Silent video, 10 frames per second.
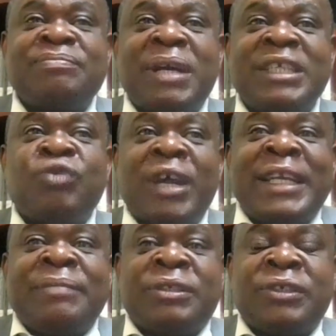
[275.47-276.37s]
much
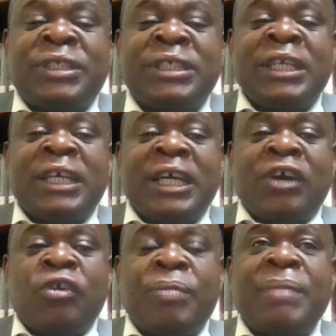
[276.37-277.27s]
wider, because
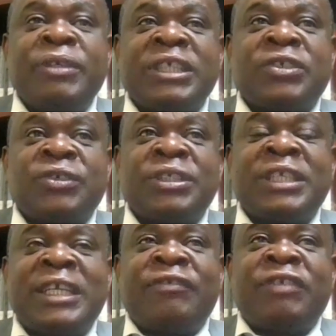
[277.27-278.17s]
Obama was just
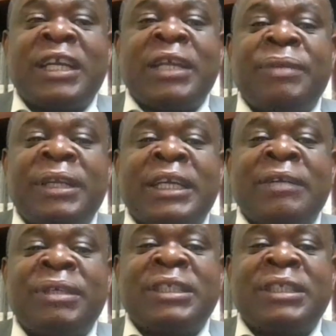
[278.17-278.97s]
considered African American,